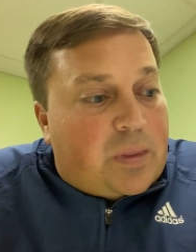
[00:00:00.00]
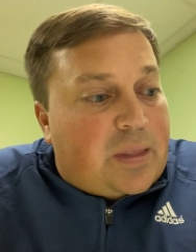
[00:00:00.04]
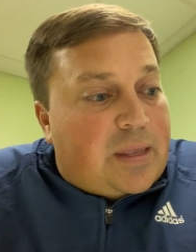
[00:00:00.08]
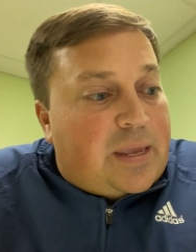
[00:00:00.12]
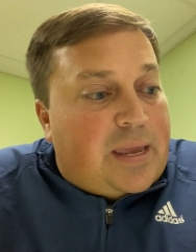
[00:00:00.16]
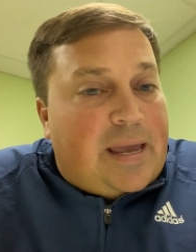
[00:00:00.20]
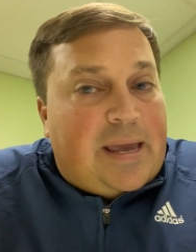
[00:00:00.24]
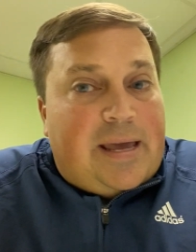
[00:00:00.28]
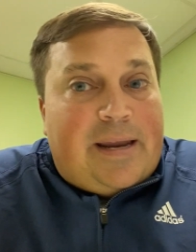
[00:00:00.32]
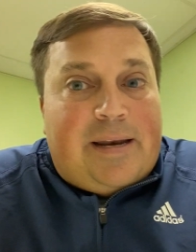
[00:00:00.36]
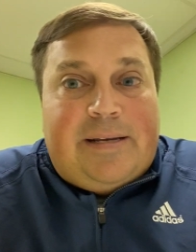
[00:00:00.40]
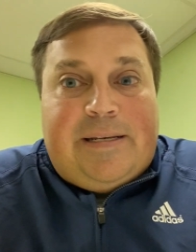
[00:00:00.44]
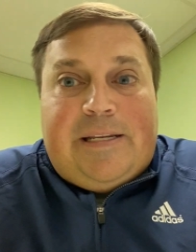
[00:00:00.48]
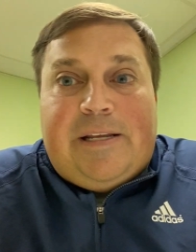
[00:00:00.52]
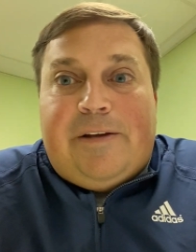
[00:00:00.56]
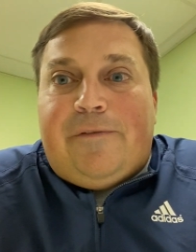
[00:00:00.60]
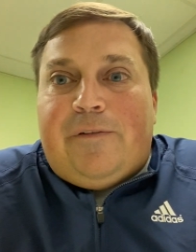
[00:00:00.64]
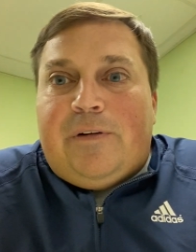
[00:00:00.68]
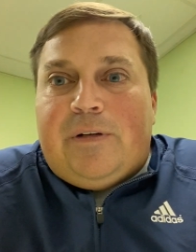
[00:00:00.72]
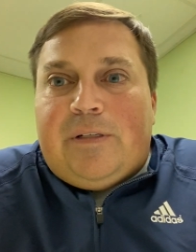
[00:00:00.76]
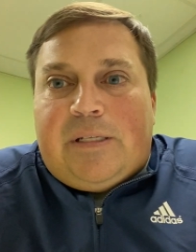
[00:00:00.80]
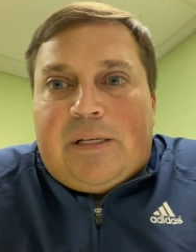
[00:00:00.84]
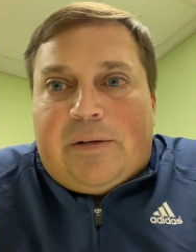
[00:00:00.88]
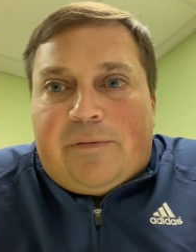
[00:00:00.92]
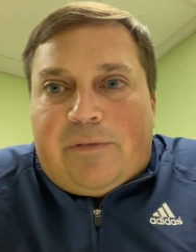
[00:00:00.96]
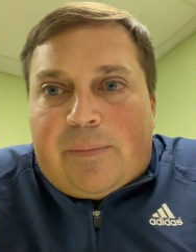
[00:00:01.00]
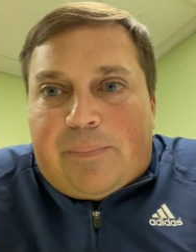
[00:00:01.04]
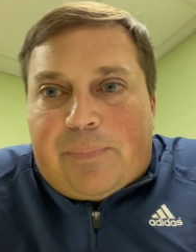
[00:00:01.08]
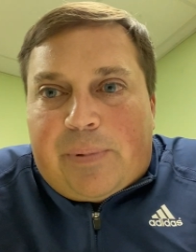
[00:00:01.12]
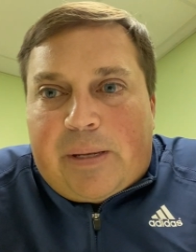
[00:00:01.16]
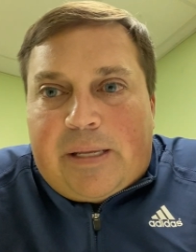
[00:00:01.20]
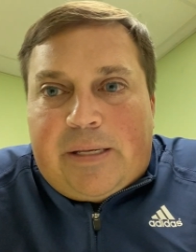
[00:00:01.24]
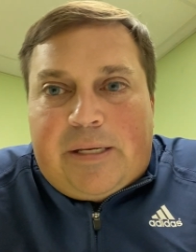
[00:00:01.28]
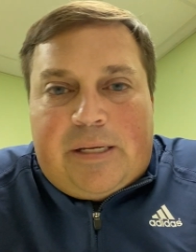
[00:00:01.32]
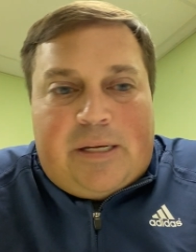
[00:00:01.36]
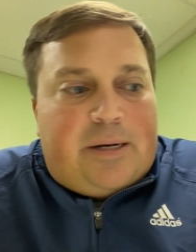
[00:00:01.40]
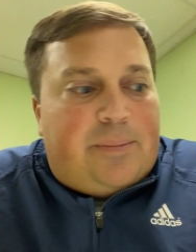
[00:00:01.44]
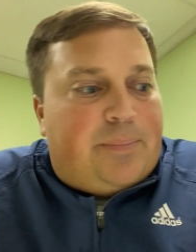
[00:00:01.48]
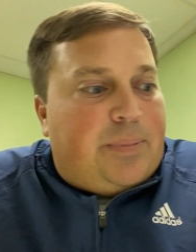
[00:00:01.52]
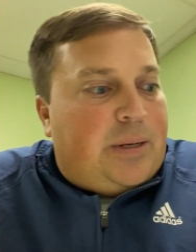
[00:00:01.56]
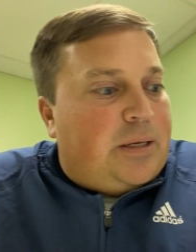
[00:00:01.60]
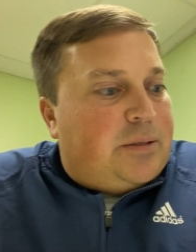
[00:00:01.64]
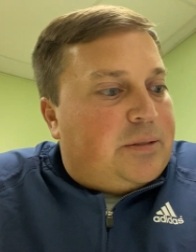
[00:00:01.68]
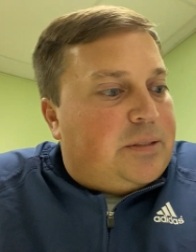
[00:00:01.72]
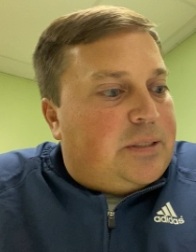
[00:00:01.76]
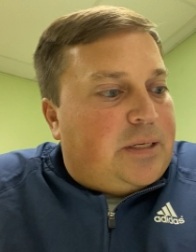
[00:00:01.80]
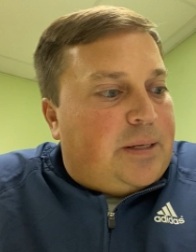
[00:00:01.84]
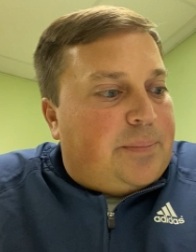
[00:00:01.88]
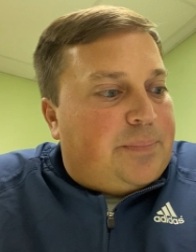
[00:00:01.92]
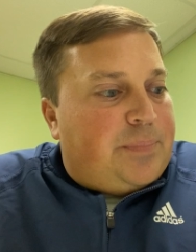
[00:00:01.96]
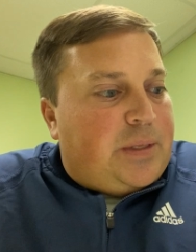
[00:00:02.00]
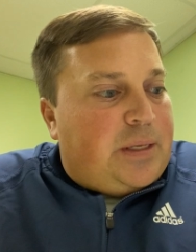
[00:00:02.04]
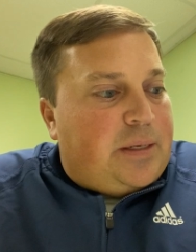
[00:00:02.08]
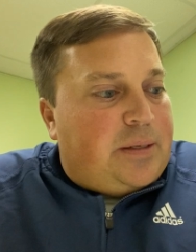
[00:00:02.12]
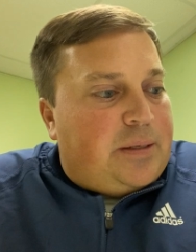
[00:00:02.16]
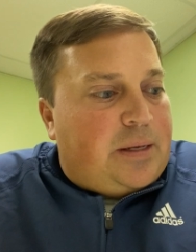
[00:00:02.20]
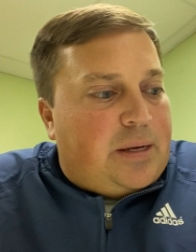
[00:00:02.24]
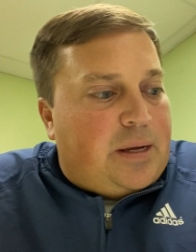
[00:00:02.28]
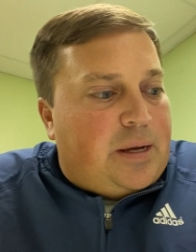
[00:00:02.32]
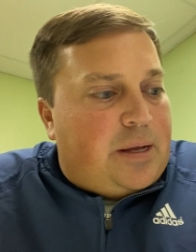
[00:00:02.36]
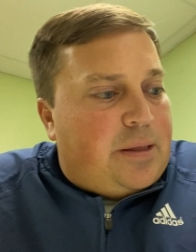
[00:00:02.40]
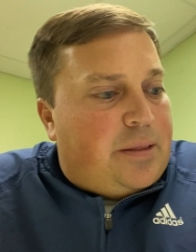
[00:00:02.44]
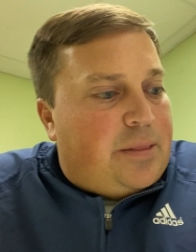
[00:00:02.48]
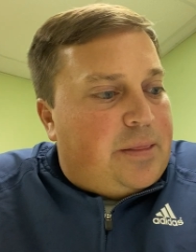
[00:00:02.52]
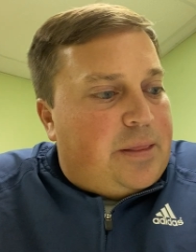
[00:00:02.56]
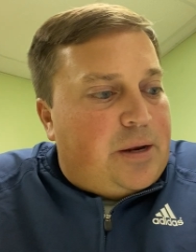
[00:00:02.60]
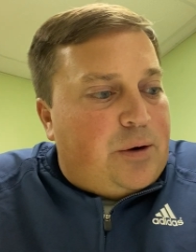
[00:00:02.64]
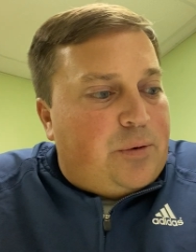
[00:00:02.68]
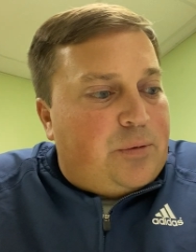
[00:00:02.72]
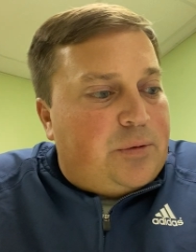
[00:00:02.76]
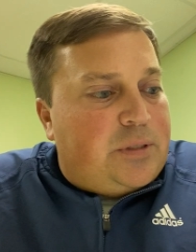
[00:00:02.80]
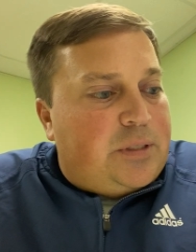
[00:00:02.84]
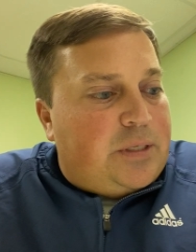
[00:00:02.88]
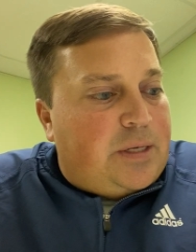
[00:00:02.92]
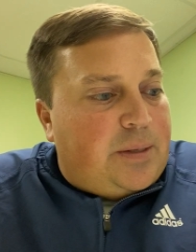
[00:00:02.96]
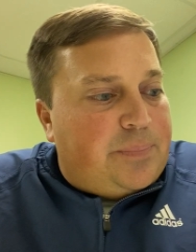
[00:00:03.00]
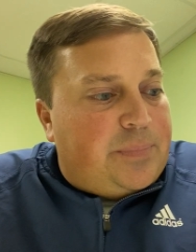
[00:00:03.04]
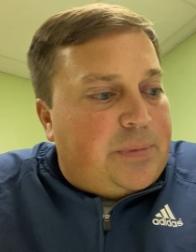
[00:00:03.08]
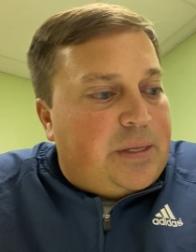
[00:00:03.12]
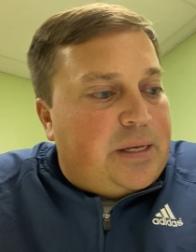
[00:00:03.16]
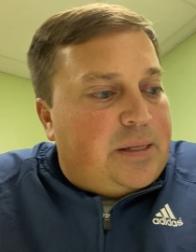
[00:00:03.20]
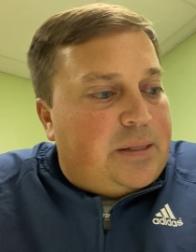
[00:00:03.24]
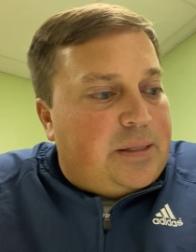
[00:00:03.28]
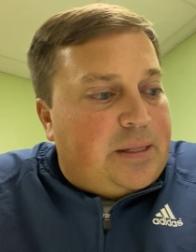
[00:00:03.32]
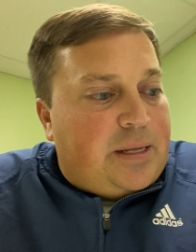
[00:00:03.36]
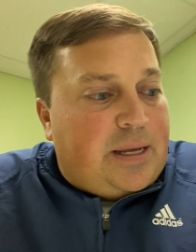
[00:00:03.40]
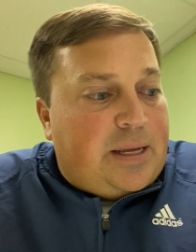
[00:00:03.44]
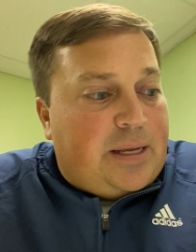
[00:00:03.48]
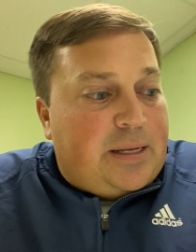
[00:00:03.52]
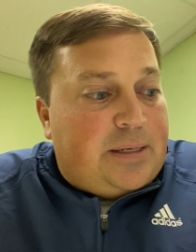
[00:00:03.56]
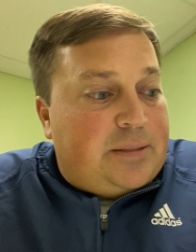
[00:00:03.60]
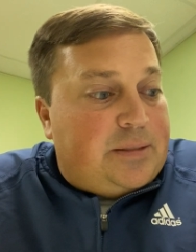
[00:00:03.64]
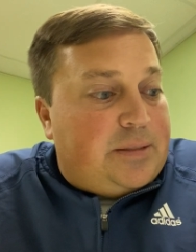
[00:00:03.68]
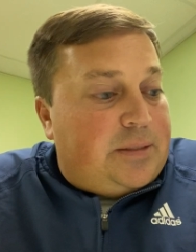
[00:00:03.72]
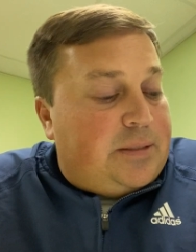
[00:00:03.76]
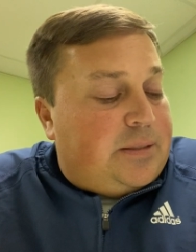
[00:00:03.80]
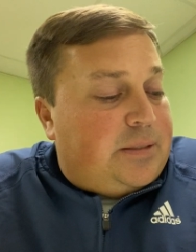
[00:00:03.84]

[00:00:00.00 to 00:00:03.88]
had a difference of opinion about something. Uh, there was something that